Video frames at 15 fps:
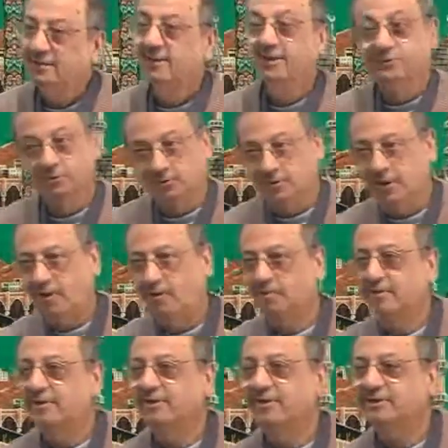You will all be
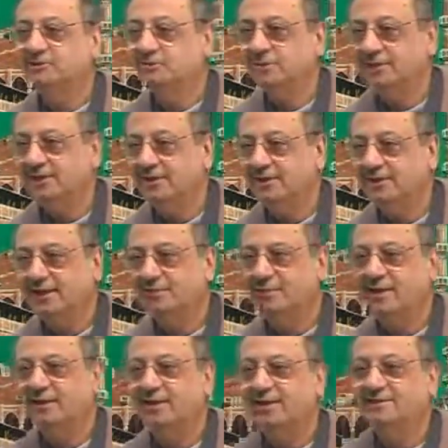graduated
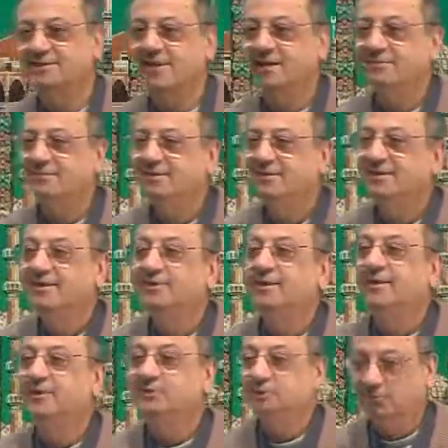by that time.
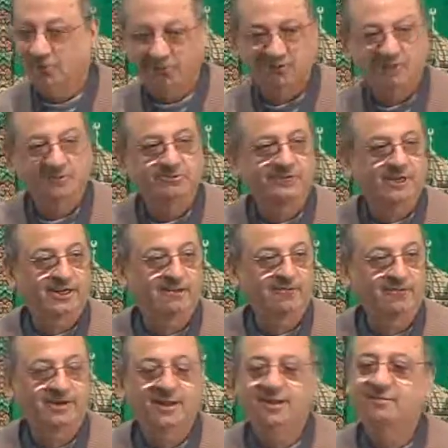You will receive
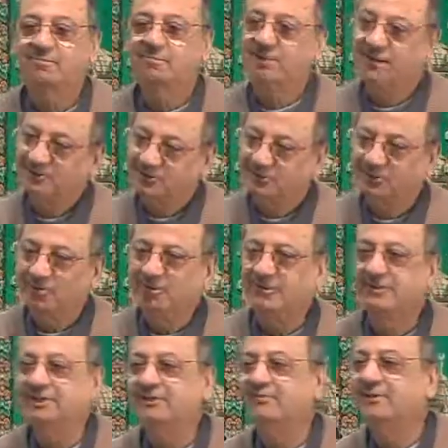certificate, plus you will
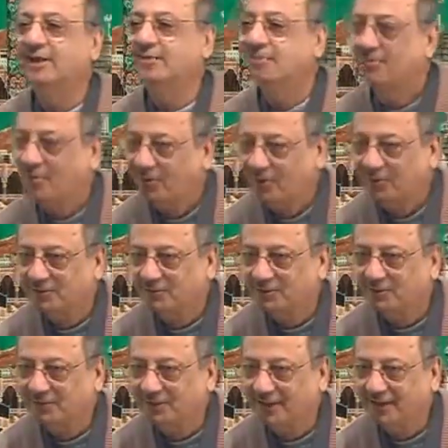receive that book also,
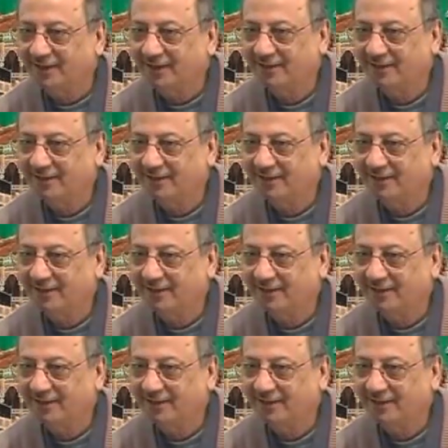inshallah.